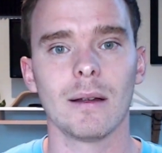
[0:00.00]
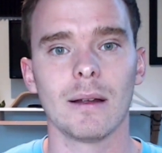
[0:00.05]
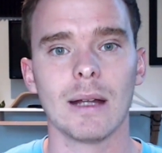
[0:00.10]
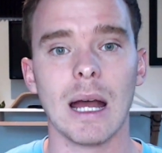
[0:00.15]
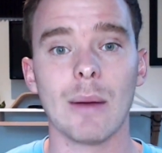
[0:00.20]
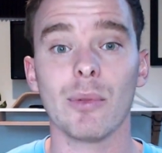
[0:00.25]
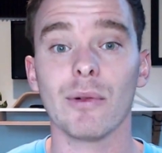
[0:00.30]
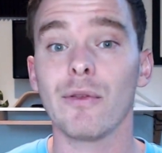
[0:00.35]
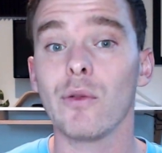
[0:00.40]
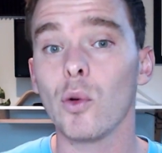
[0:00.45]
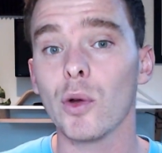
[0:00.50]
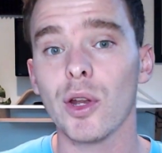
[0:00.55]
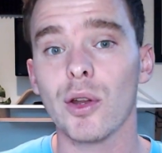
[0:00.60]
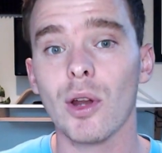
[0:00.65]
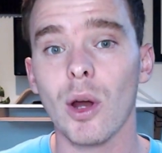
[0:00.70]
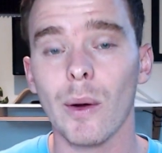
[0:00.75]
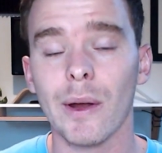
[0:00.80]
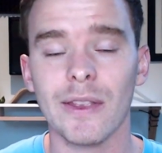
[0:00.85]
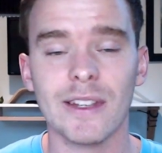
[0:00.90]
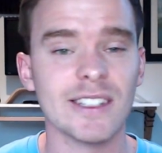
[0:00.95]
and before you
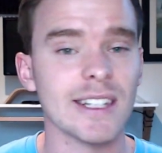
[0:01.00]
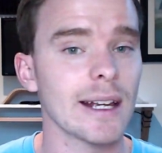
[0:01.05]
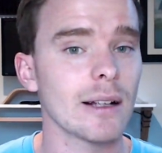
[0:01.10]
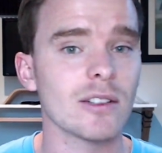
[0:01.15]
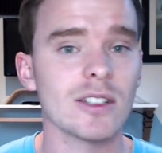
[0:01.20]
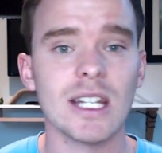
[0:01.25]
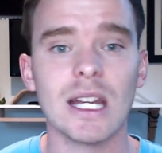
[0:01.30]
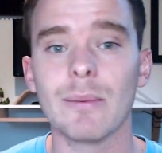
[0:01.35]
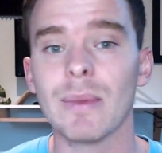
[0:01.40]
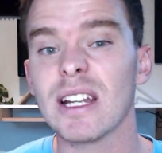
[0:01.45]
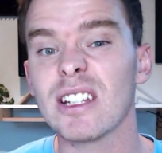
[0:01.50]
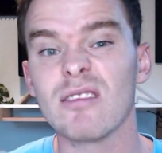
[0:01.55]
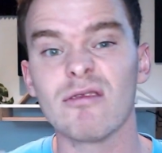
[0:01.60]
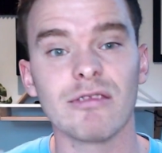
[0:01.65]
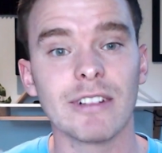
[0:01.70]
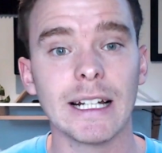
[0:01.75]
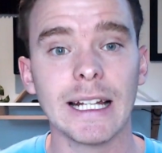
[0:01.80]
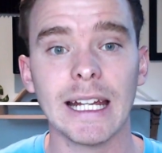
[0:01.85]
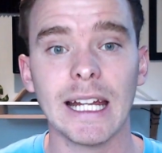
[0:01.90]
know it, the sales team isn't really